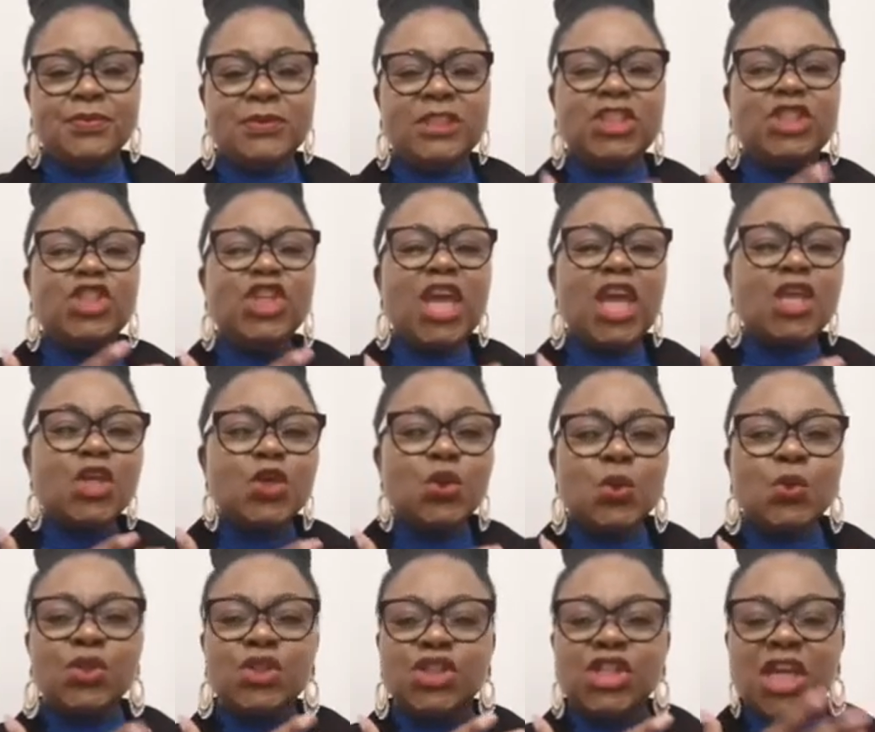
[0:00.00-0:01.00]

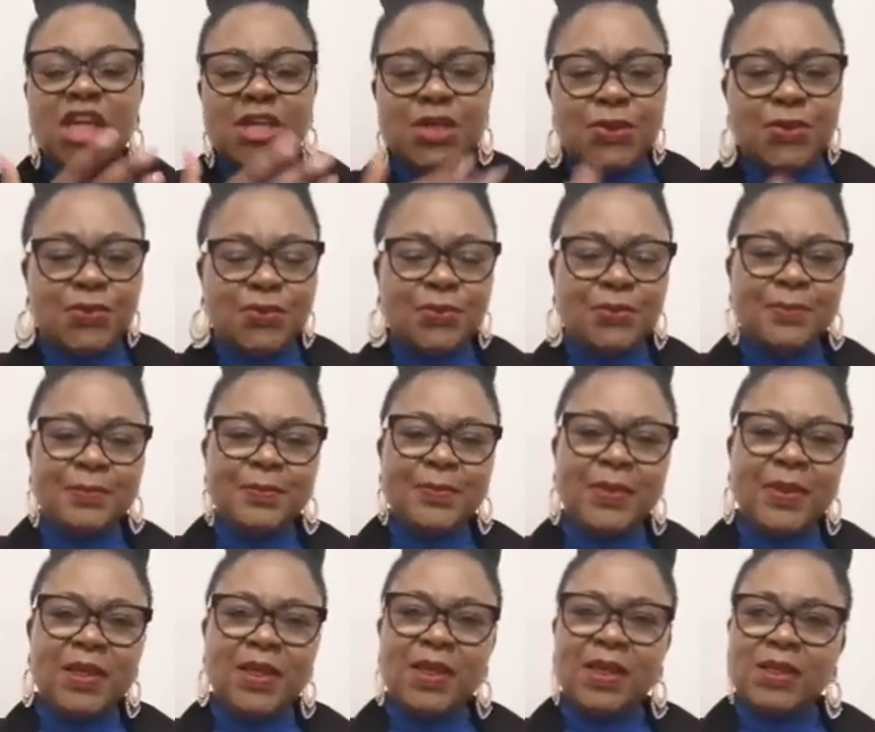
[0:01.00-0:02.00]
Juju.
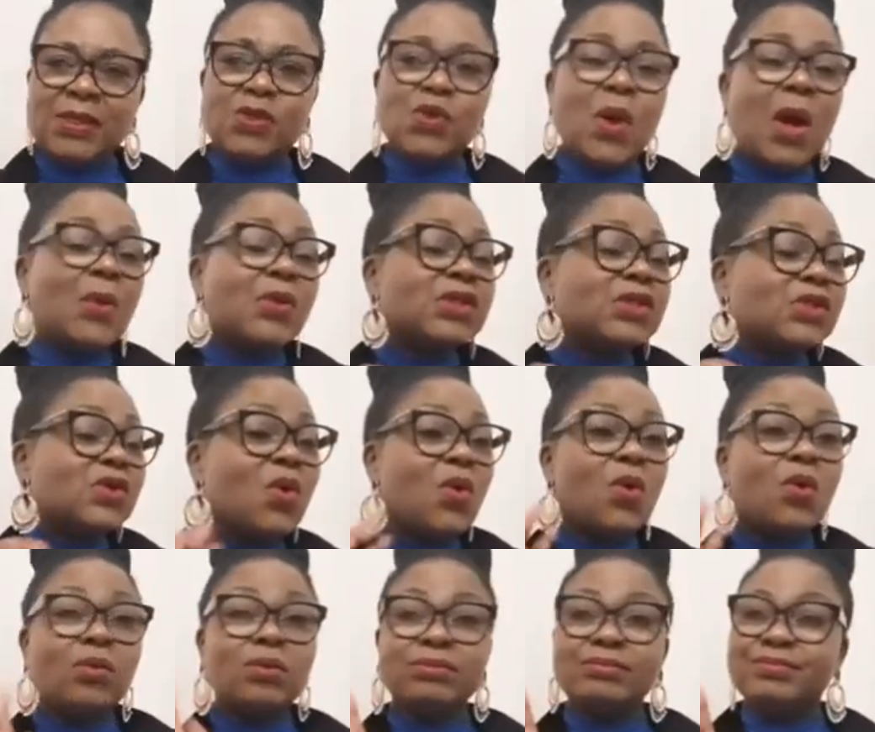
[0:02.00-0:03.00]
So I was
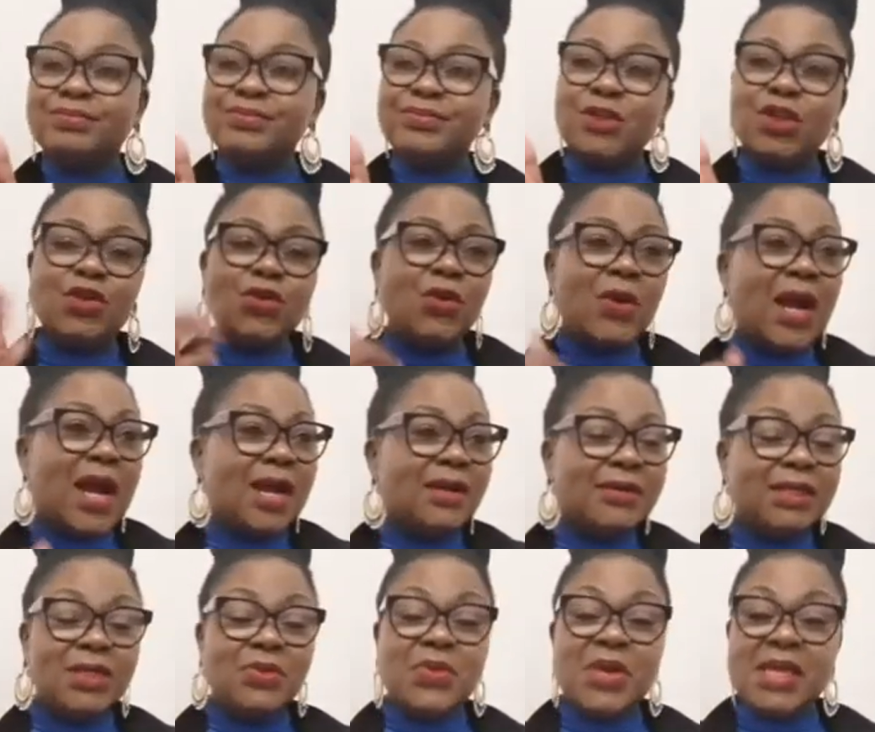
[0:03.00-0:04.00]
so,
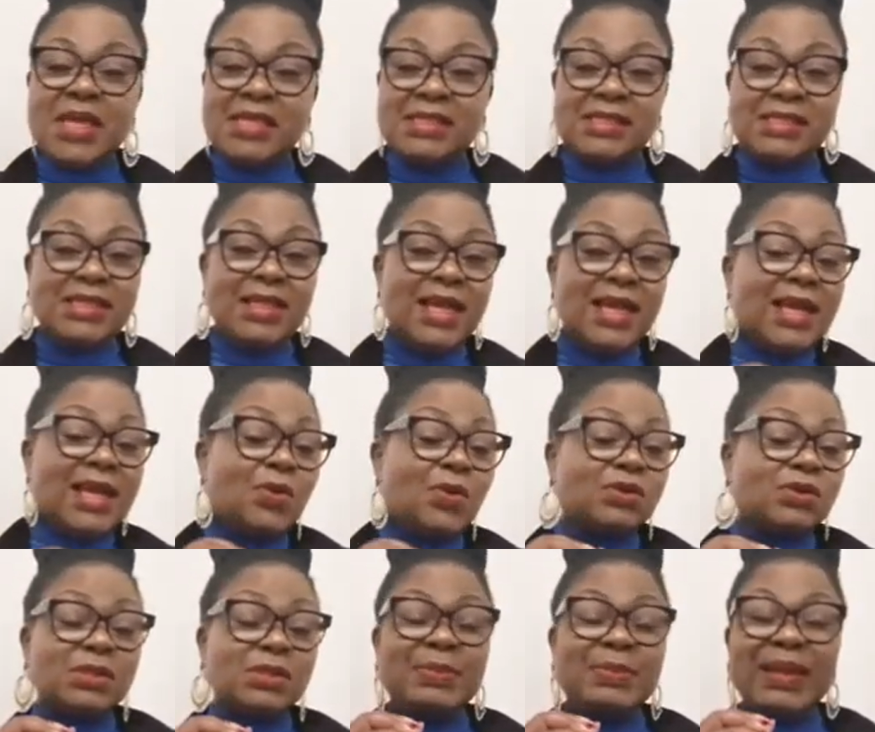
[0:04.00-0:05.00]
carried away yesterday, and I
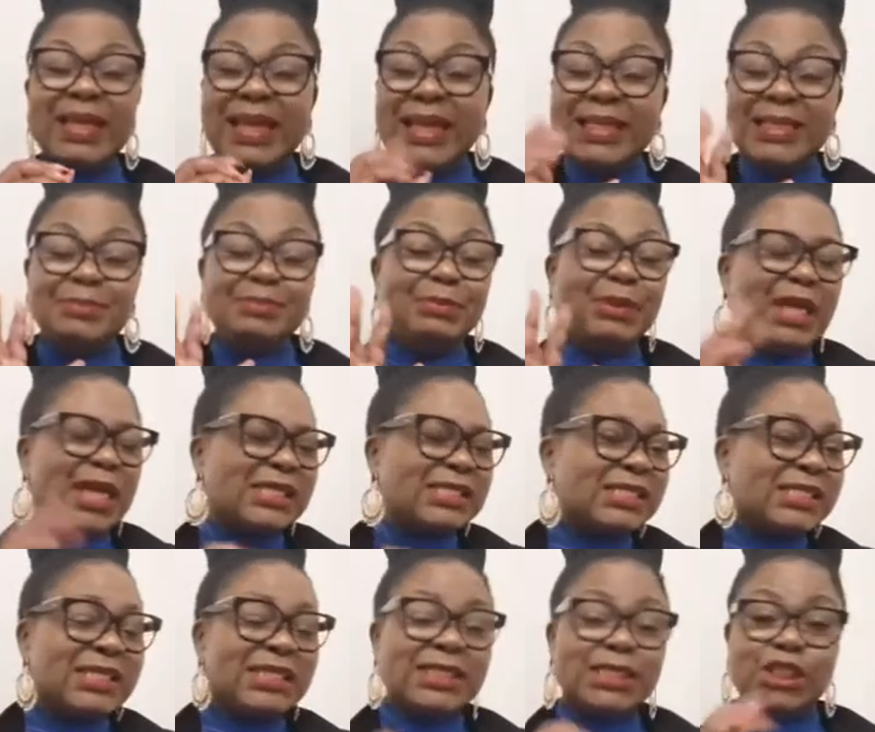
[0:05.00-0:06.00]
was
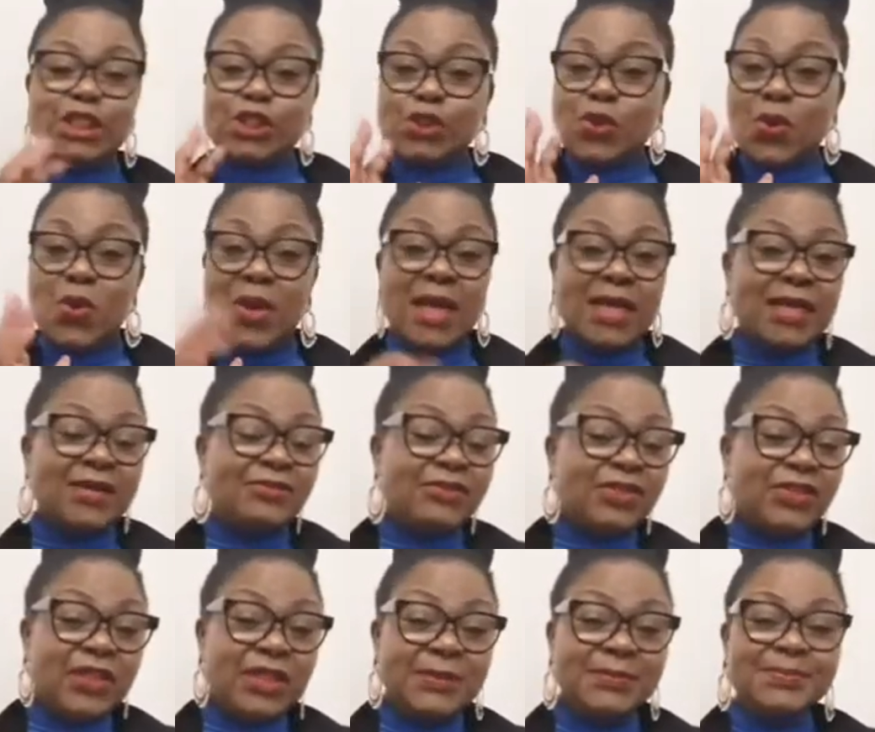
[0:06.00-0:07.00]
blasting this song and
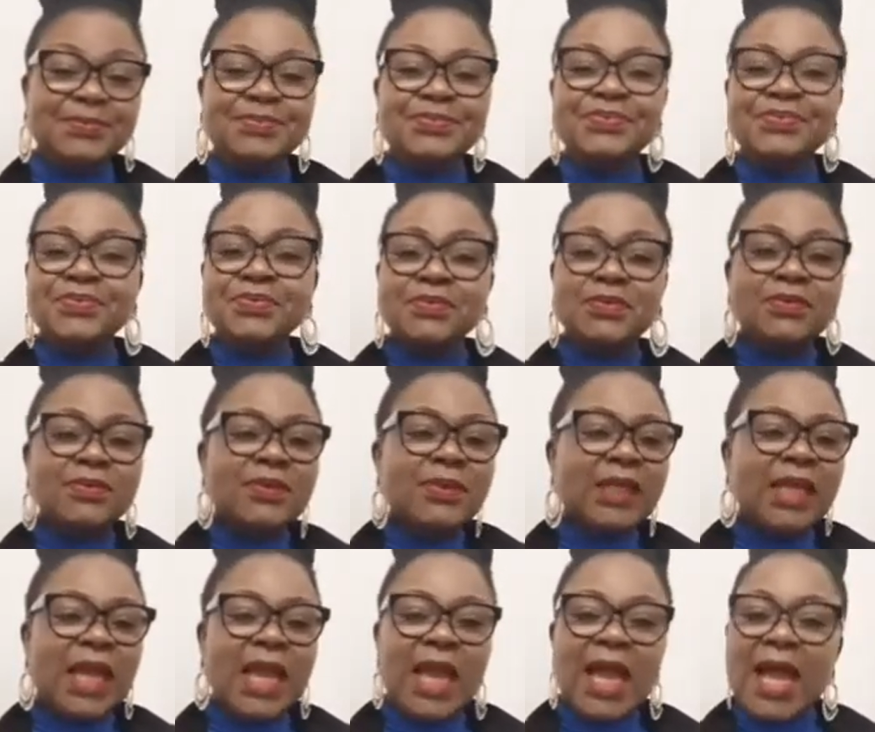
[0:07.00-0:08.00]
everything.
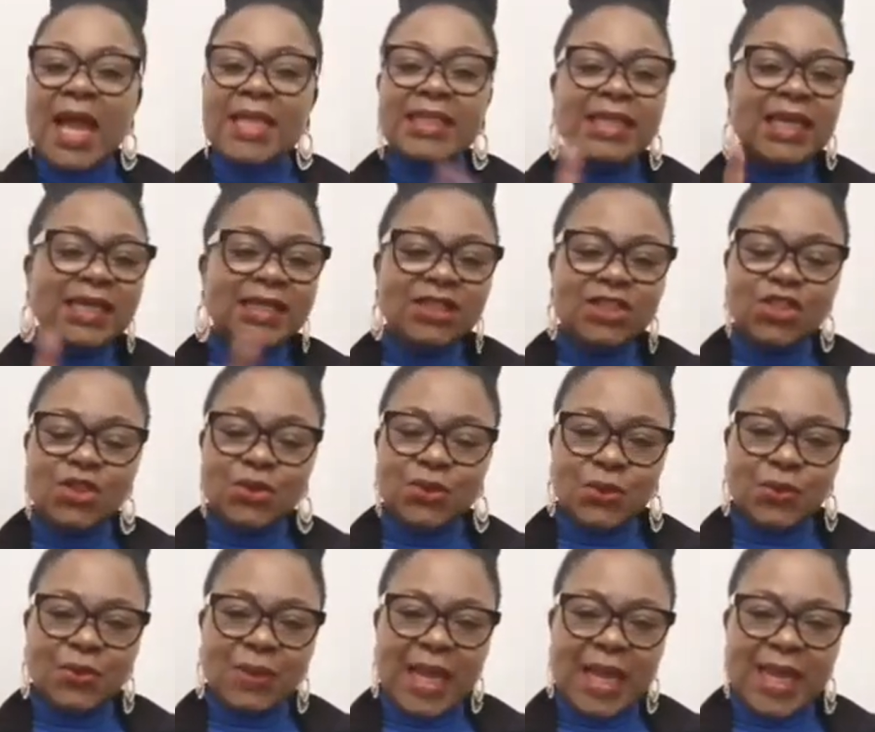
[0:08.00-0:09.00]
And then,
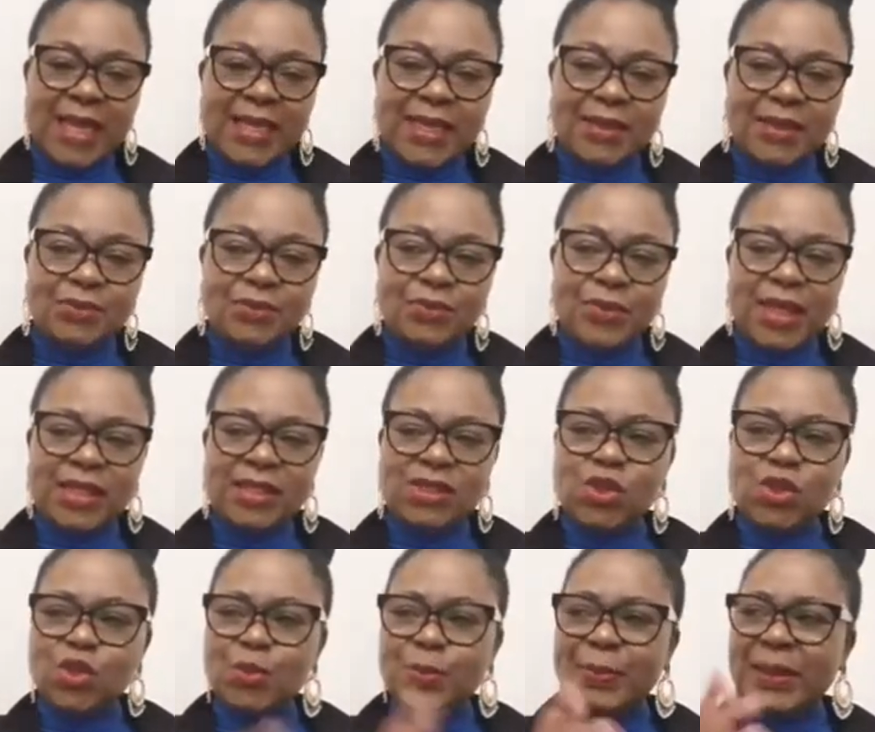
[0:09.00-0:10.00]
I went
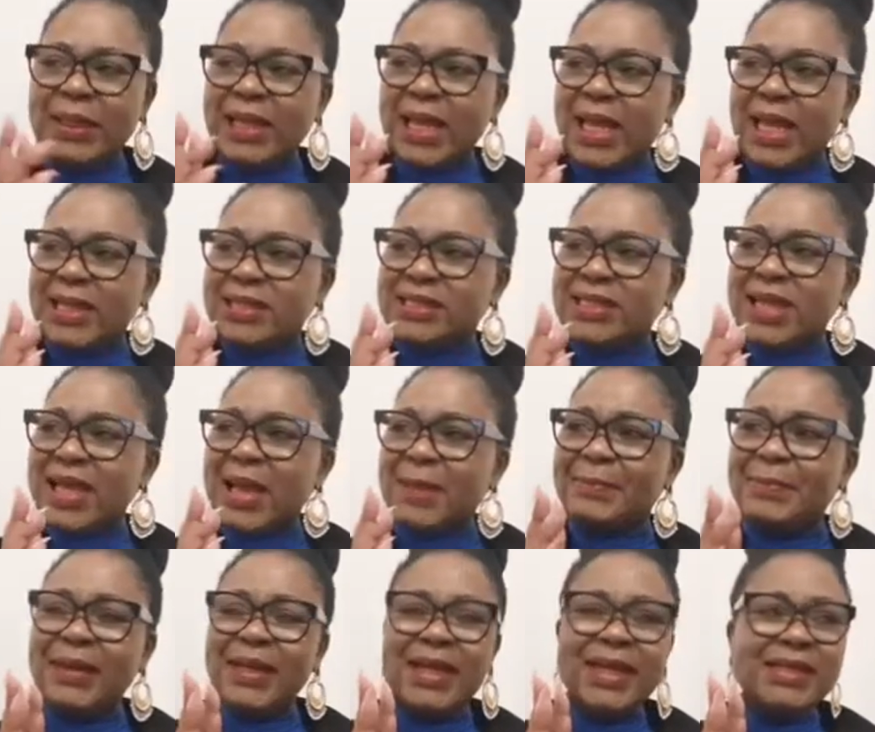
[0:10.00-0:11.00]
to play, I think I
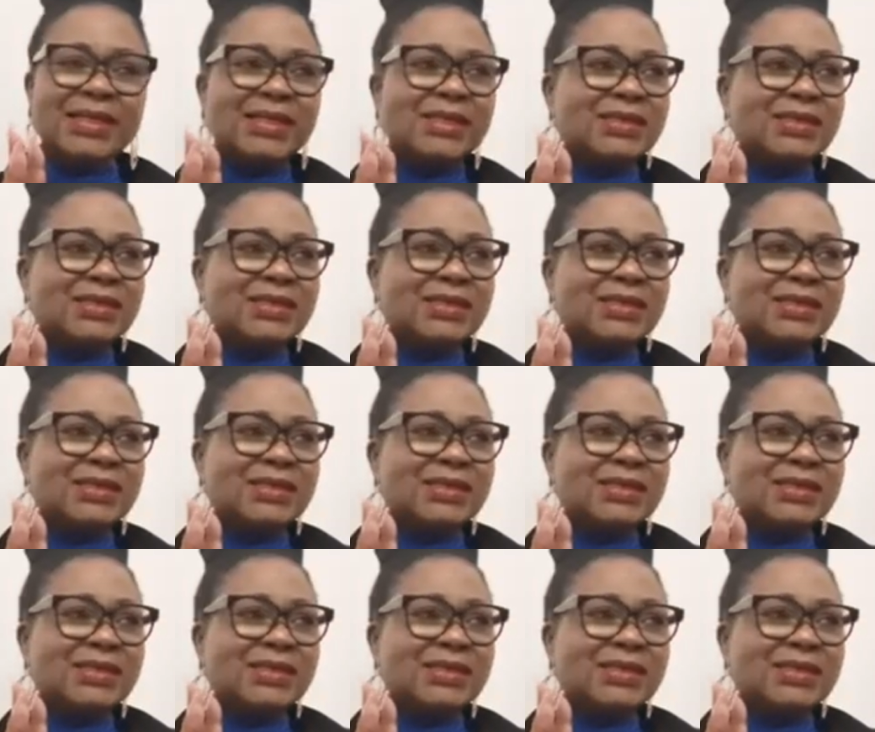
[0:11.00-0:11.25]
played